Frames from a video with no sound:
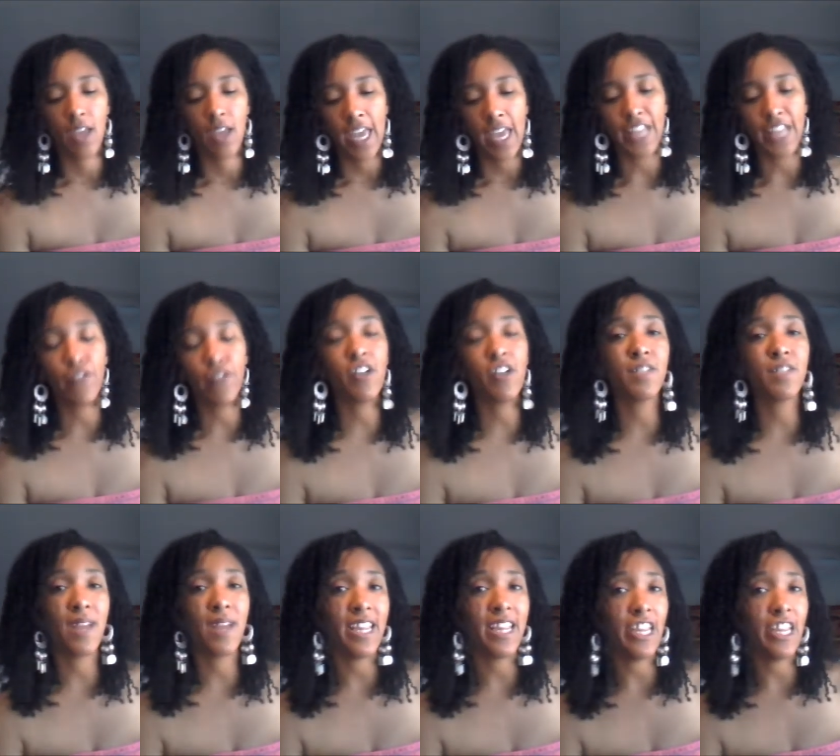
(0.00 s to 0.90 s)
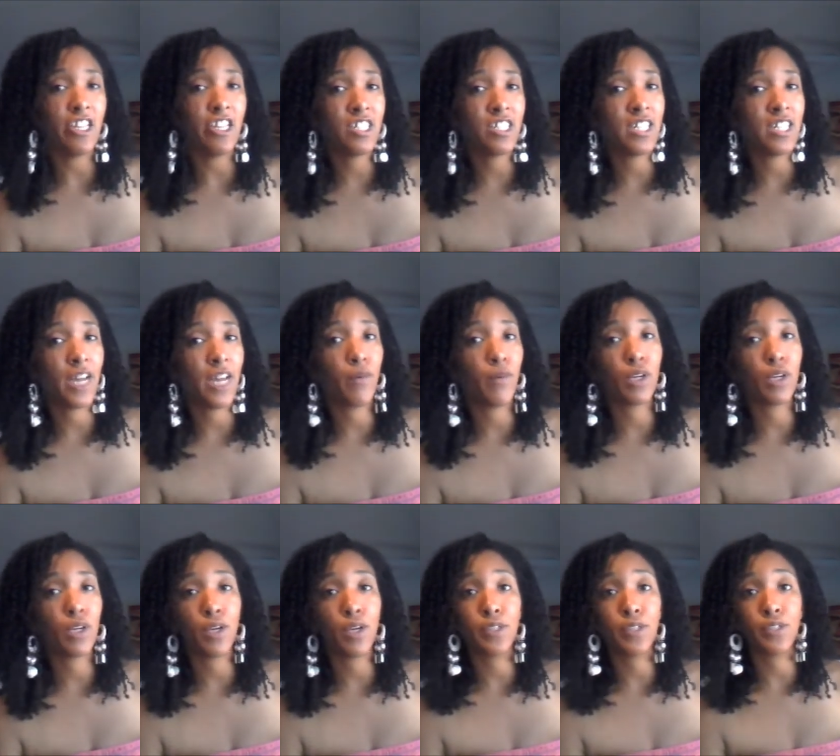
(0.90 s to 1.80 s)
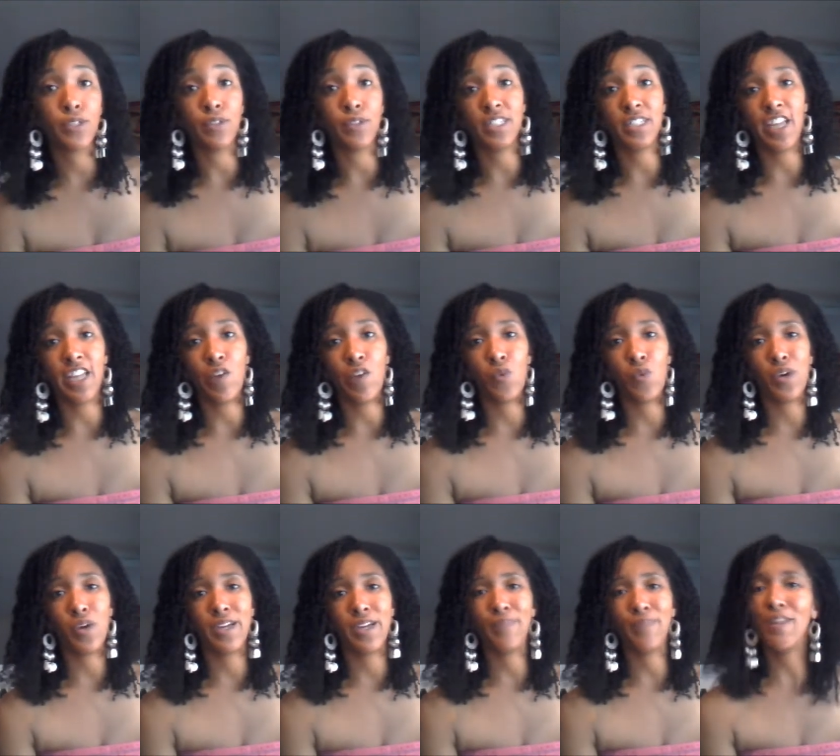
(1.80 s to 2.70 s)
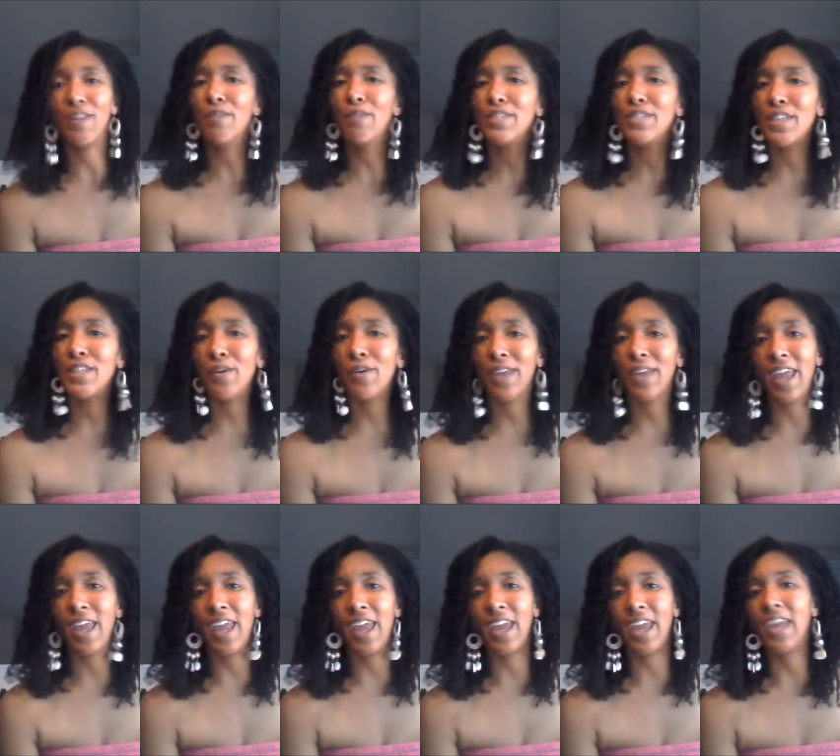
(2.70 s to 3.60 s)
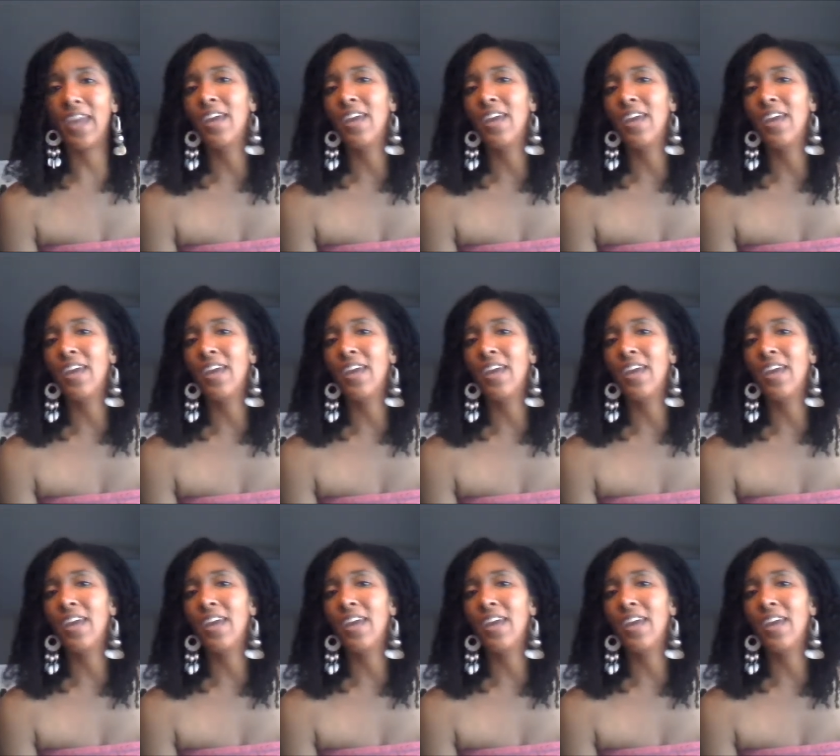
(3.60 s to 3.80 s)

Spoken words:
As far as my energy level goes on day 1, it was okay.